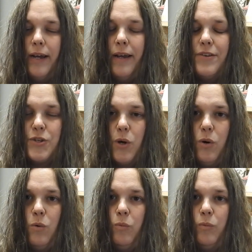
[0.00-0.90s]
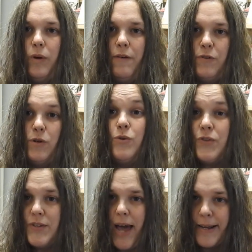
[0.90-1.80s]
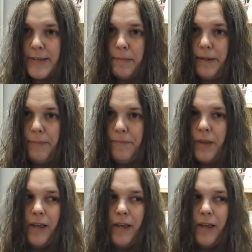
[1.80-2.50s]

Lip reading: So if you used to text me,